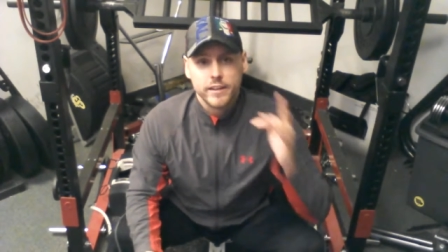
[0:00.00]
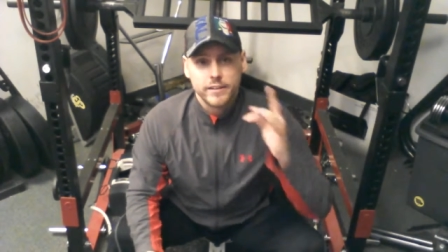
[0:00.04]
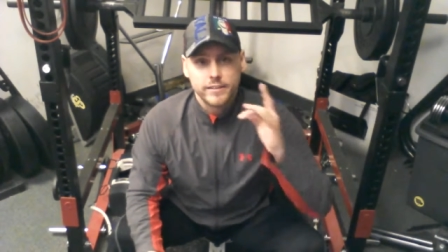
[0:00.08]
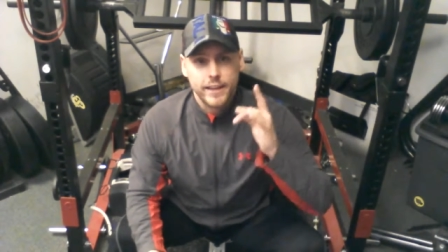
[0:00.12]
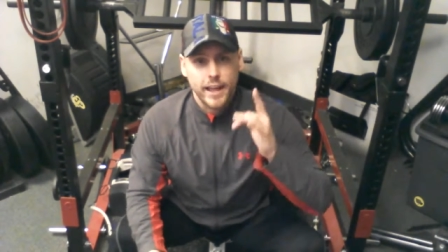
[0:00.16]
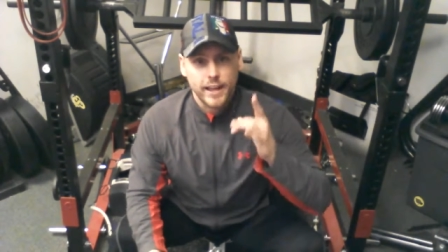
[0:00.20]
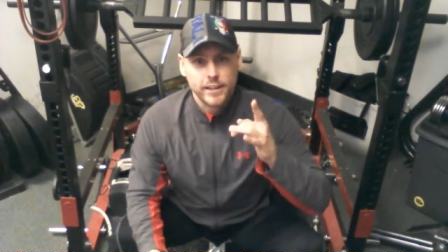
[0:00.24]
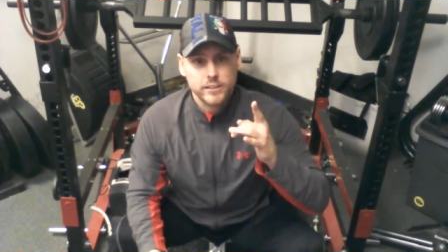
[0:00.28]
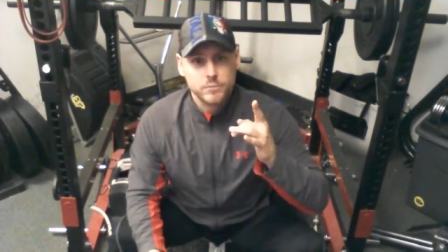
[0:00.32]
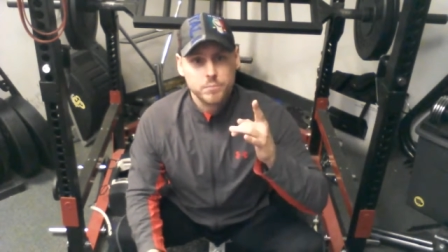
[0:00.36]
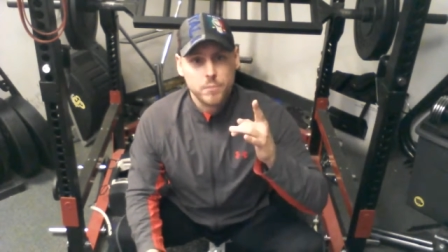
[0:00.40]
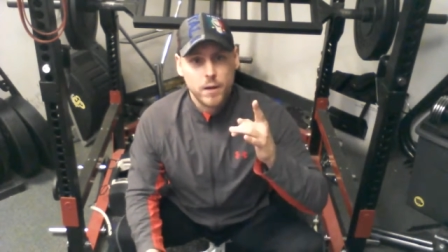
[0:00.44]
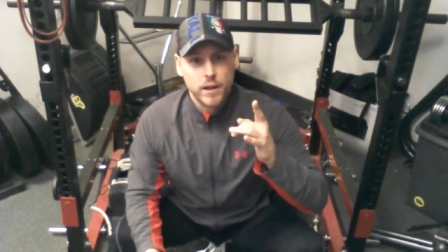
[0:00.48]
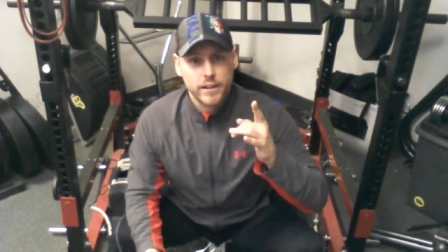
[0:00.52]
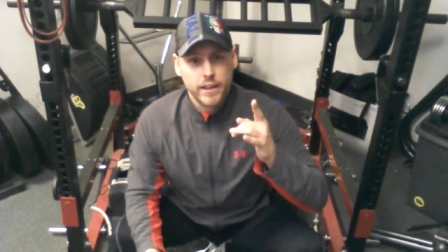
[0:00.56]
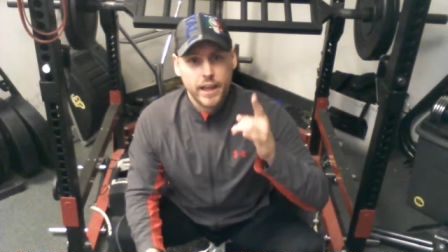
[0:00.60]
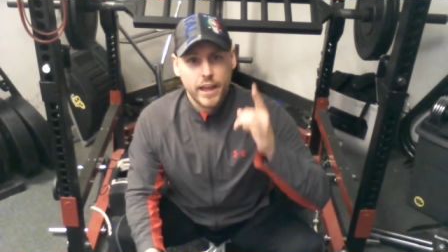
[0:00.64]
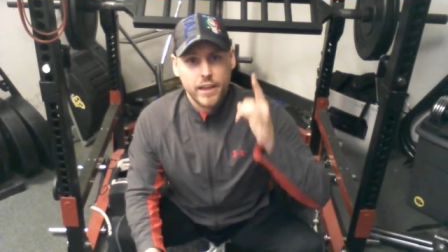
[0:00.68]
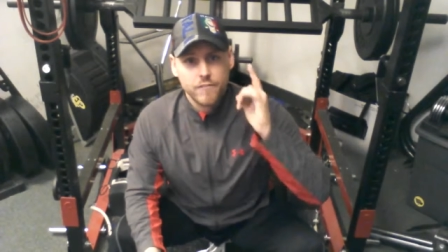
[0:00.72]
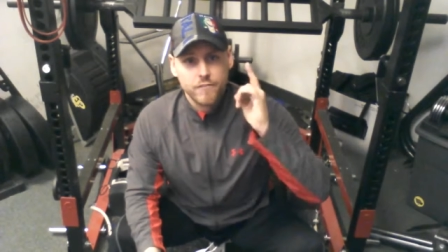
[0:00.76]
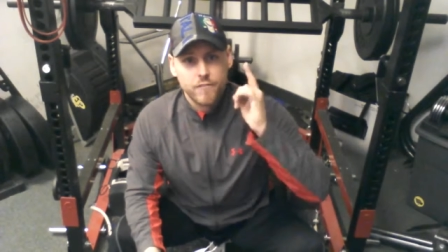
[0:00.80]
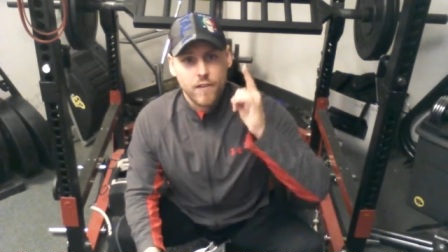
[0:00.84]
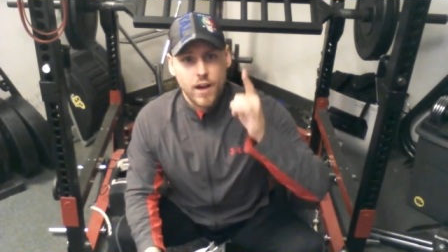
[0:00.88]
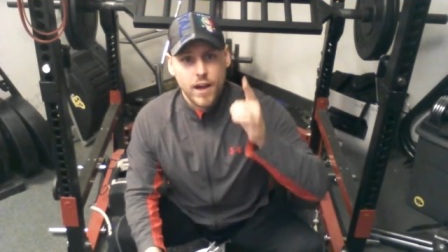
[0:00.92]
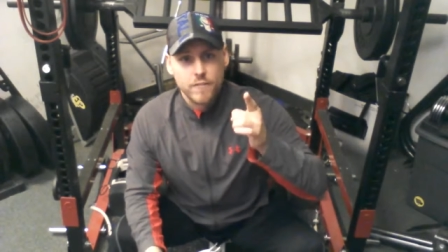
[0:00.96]
Next
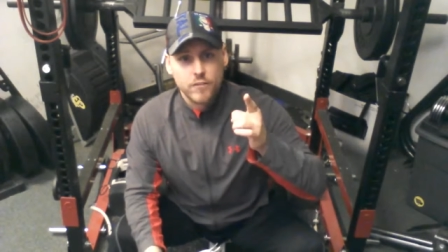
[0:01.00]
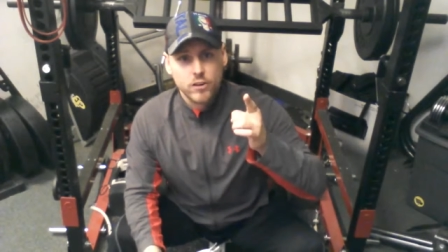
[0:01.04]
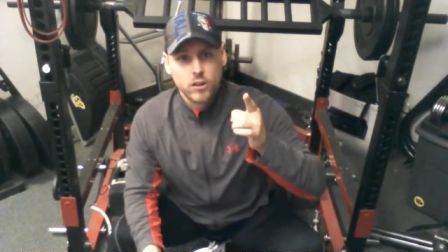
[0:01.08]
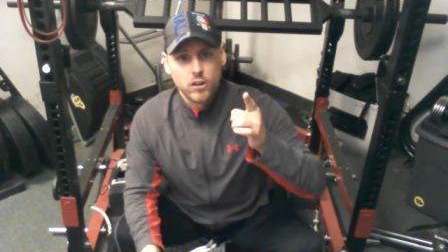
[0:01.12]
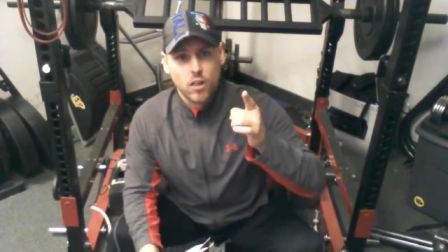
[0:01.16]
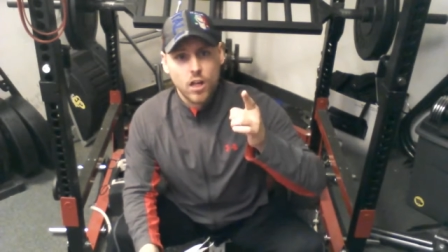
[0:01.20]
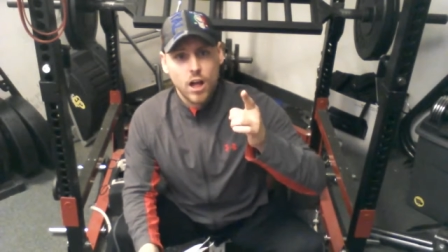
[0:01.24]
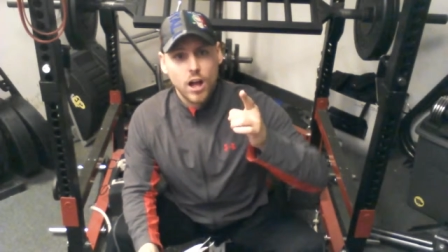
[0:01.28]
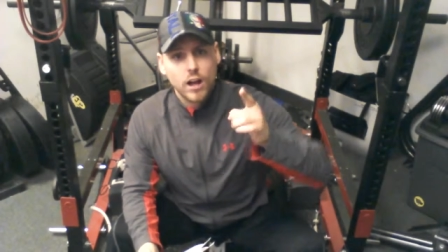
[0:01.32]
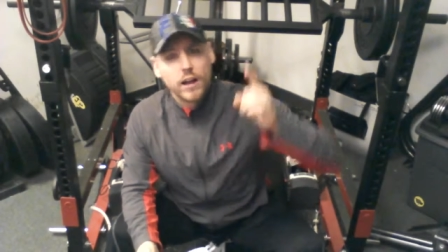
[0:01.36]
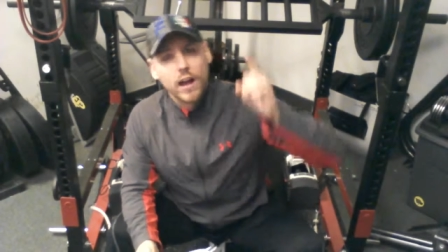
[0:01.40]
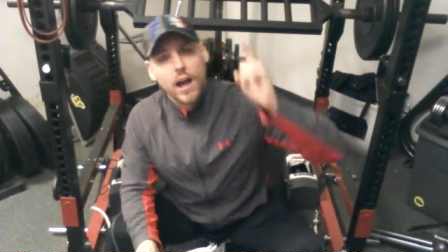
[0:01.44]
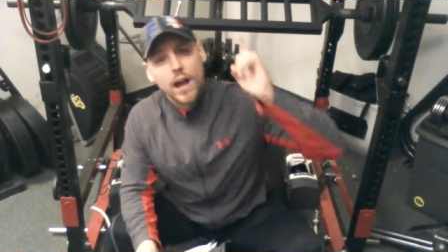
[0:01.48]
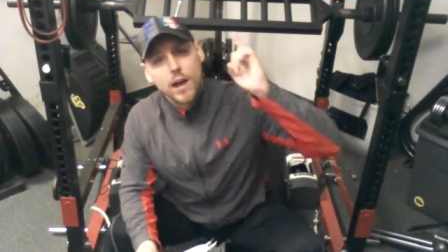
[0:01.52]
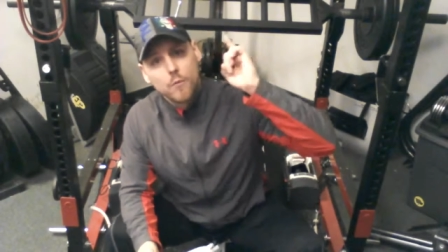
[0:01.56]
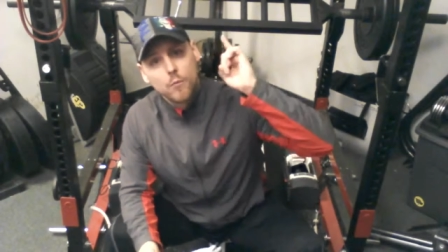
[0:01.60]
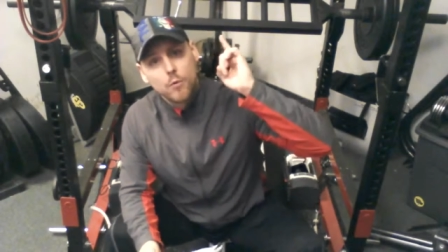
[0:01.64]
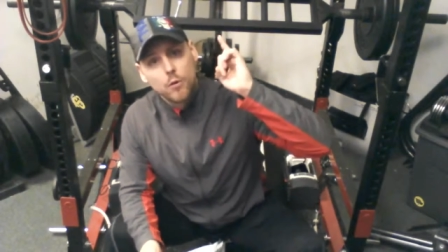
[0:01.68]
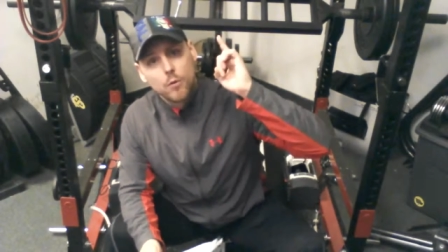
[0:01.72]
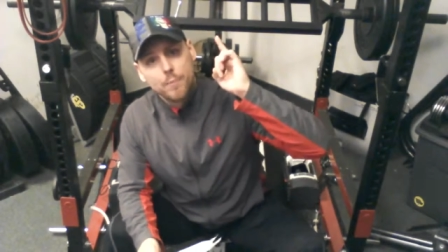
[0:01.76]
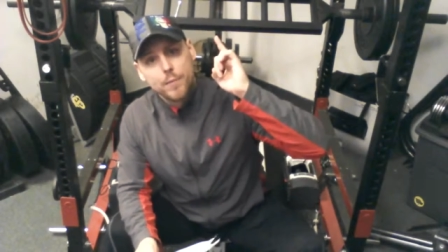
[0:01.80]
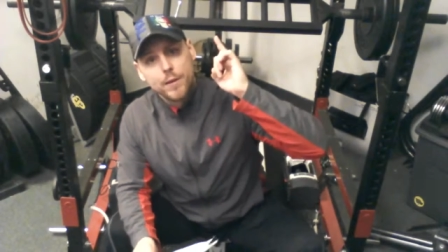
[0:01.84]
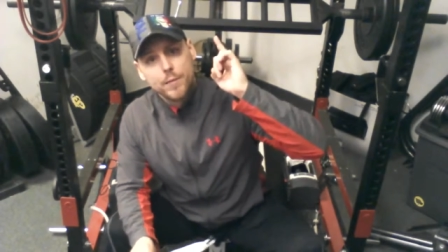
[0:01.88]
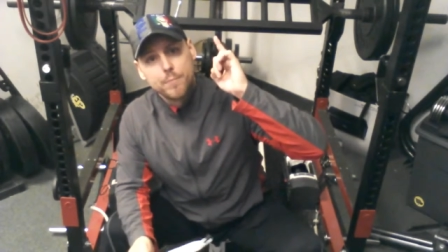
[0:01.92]
Monday, five o'clock, I will